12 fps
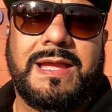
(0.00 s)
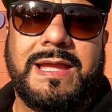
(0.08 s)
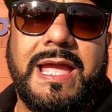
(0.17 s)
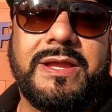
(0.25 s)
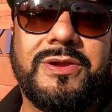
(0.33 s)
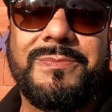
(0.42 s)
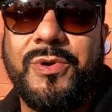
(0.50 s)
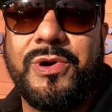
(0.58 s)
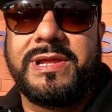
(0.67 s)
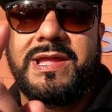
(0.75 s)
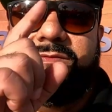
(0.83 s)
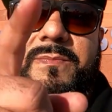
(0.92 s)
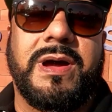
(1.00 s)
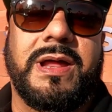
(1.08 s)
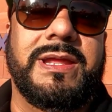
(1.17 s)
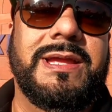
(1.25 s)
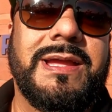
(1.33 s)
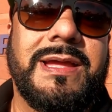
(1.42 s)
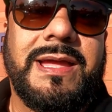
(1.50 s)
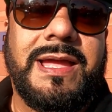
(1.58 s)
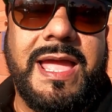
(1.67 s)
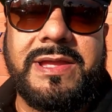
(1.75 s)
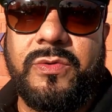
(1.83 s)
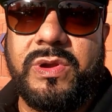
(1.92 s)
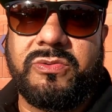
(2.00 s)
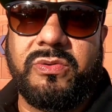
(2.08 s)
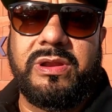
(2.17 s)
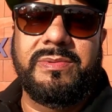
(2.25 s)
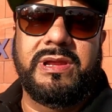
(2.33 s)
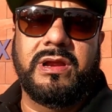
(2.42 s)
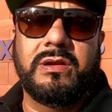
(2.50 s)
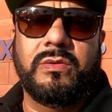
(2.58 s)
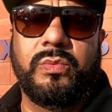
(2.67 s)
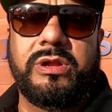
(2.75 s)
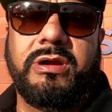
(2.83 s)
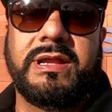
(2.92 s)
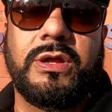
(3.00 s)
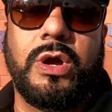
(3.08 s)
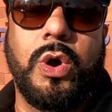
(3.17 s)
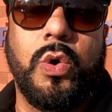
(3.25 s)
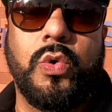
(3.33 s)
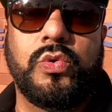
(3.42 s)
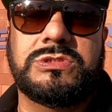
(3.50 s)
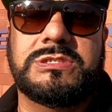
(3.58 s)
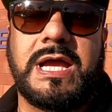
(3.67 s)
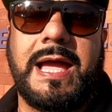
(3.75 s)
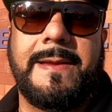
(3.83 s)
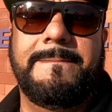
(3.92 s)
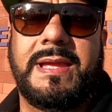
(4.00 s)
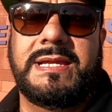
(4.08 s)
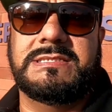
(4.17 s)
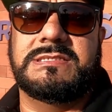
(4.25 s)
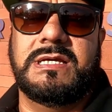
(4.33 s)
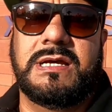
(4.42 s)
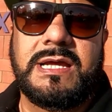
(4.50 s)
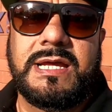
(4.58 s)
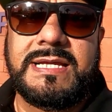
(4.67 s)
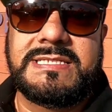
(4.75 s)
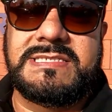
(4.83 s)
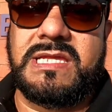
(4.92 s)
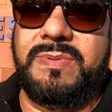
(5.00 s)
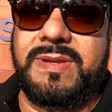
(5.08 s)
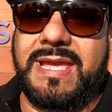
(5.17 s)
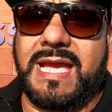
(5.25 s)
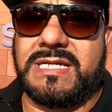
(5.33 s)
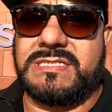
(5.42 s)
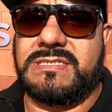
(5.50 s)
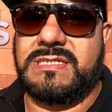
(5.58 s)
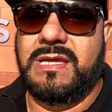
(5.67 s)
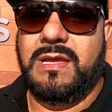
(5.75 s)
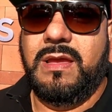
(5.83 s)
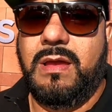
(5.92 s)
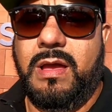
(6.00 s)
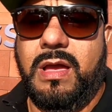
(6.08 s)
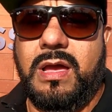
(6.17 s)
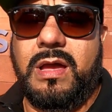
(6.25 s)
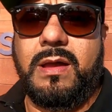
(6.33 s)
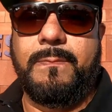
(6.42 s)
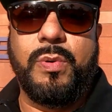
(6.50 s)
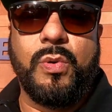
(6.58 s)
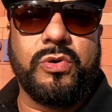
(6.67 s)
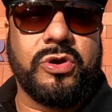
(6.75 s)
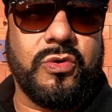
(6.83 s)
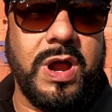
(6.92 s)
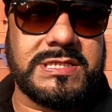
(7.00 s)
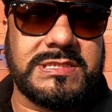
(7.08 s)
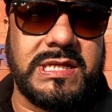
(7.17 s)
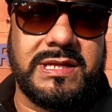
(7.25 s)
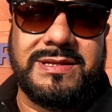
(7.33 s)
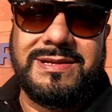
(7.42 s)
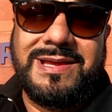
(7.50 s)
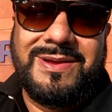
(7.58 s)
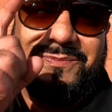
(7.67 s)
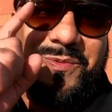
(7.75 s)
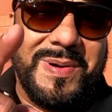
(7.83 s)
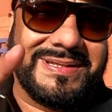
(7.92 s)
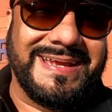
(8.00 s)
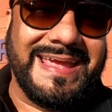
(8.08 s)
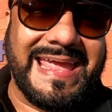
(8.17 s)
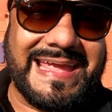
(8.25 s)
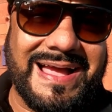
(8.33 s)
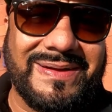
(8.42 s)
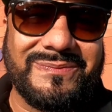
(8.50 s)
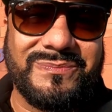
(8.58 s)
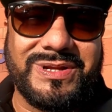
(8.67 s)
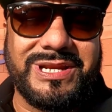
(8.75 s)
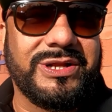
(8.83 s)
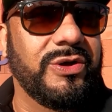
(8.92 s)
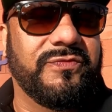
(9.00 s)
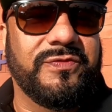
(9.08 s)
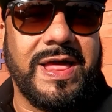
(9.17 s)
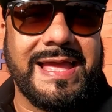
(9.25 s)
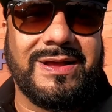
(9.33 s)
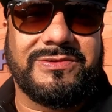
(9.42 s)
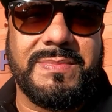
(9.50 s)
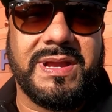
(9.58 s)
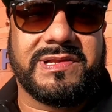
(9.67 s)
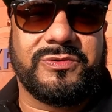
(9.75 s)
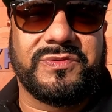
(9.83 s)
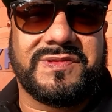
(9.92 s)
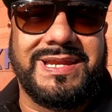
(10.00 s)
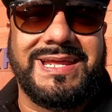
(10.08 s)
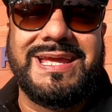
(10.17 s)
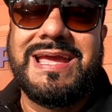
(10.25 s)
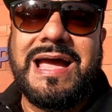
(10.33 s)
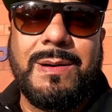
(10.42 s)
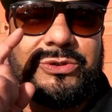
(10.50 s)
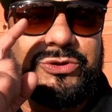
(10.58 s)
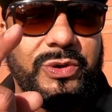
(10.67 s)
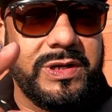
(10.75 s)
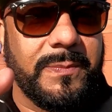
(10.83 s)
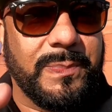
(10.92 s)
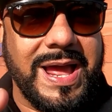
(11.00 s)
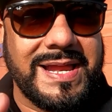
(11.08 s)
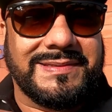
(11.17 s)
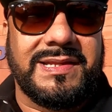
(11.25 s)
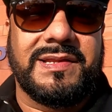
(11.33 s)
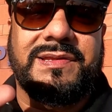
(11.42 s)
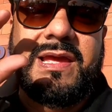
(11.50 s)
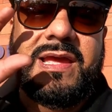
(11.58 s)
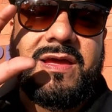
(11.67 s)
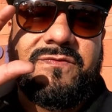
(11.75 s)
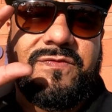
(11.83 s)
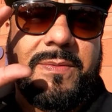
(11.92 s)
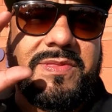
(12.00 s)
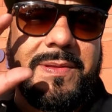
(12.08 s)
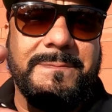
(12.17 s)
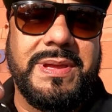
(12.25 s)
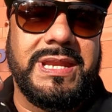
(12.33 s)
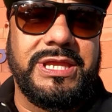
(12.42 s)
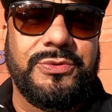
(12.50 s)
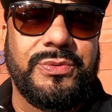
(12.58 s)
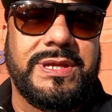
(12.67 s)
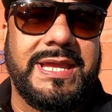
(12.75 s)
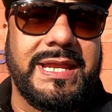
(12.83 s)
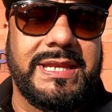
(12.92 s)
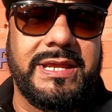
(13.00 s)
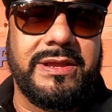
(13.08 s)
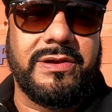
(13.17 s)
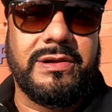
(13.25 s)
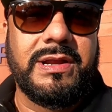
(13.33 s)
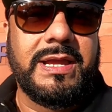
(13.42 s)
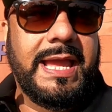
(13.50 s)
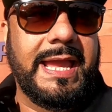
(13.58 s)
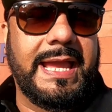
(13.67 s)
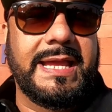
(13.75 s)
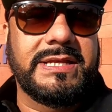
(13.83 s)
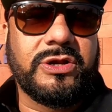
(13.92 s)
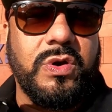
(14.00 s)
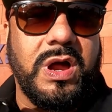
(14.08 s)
Hey, good morning, everybody. Hanging with Kareem here. We are at the Otay Mesa CBX border crossing. We're about to hang out. We're gonna go fly out to Mexico City. I'm gonna show you the process from the minute you get here and